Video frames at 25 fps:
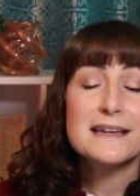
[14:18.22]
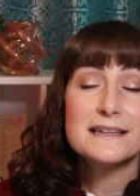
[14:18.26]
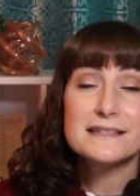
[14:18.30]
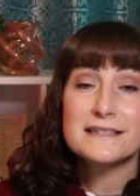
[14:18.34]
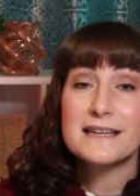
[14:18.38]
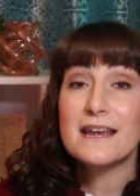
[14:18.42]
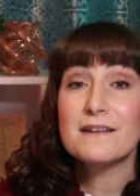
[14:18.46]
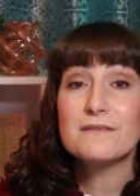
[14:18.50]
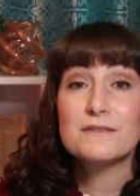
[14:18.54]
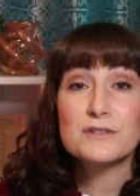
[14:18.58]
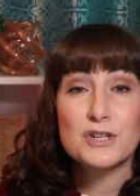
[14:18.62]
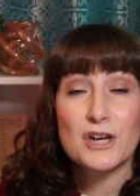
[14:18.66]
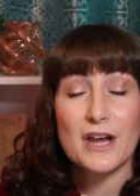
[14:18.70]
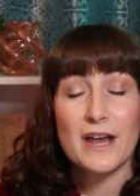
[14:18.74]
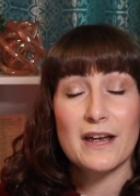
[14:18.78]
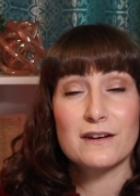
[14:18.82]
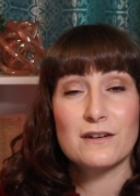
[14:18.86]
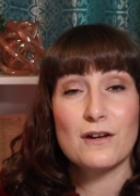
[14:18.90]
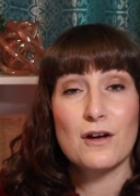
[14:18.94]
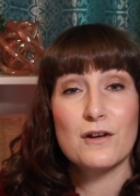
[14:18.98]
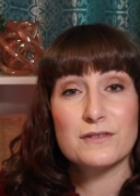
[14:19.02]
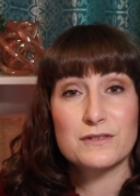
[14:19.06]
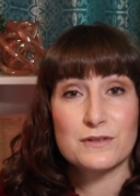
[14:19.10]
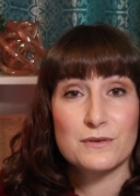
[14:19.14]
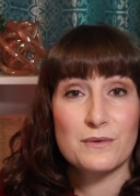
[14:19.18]
Dave and Chan
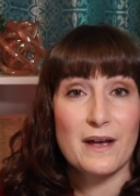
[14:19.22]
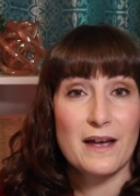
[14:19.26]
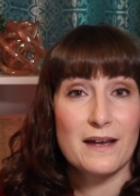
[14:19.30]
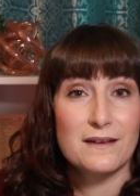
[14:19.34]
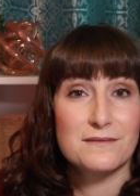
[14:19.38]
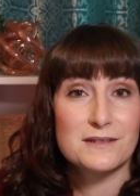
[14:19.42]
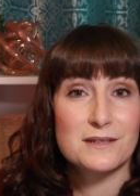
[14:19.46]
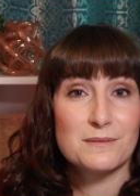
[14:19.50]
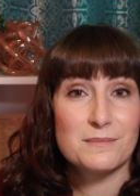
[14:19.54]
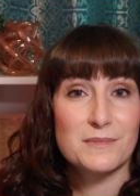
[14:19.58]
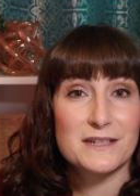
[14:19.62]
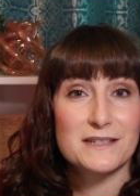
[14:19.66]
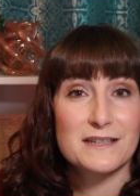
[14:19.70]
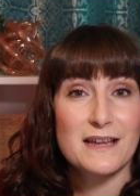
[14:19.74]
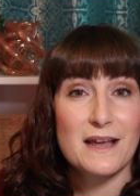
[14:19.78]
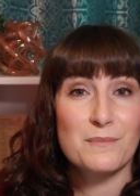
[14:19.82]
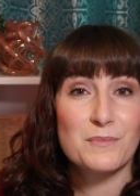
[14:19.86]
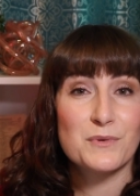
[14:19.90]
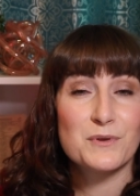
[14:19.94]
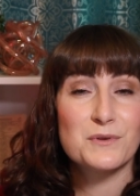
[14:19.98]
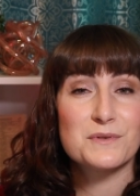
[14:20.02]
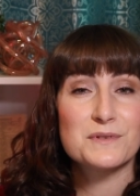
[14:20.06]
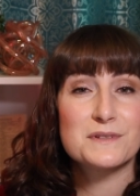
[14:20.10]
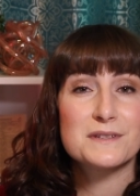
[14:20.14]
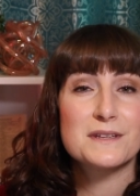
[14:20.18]
also have some
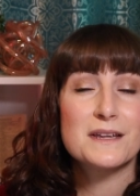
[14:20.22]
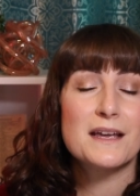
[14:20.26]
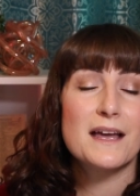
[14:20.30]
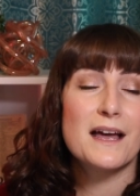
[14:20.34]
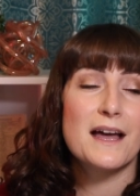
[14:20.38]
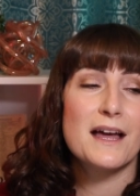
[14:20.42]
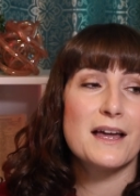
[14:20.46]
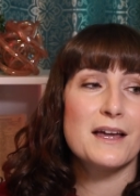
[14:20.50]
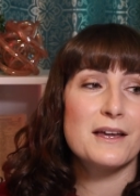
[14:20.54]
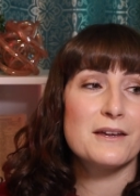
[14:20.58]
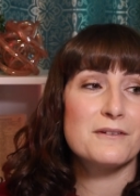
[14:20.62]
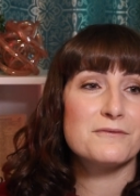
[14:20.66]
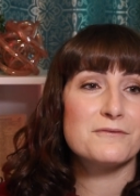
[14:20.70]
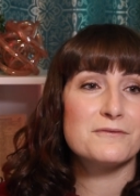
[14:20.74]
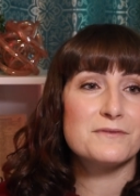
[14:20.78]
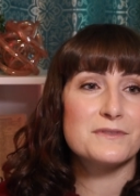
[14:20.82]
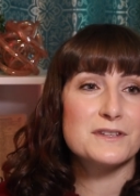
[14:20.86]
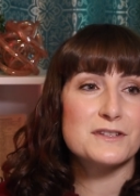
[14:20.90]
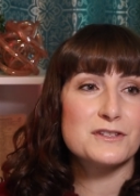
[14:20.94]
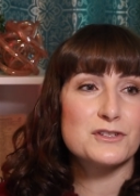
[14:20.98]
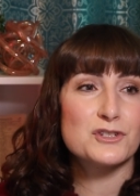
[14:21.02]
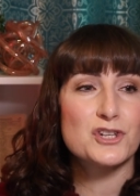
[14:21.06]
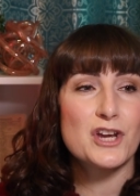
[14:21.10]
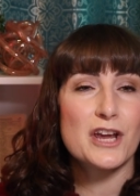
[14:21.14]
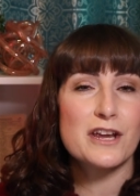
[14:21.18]
examples of
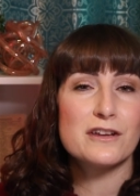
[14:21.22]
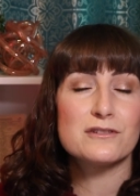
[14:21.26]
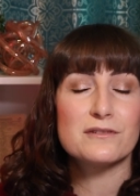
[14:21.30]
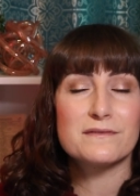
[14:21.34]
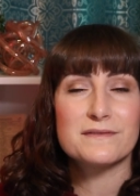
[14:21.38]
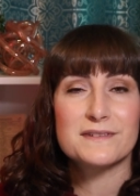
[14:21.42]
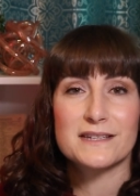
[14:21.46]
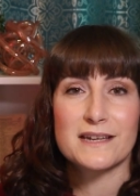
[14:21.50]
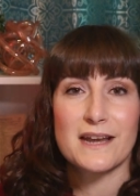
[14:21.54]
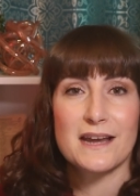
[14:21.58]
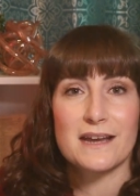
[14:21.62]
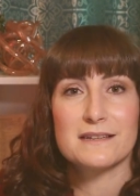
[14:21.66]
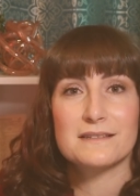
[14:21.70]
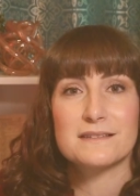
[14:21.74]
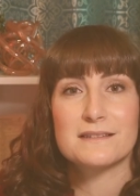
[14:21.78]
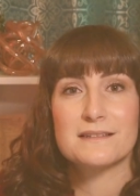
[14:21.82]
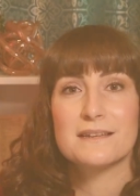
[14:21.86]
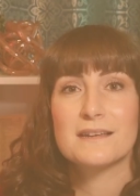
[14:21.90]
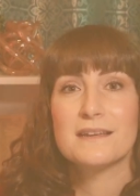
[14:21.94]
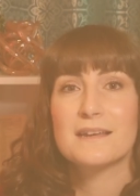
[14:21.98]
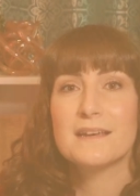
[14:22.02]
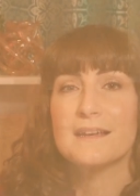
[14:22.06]
this change of states.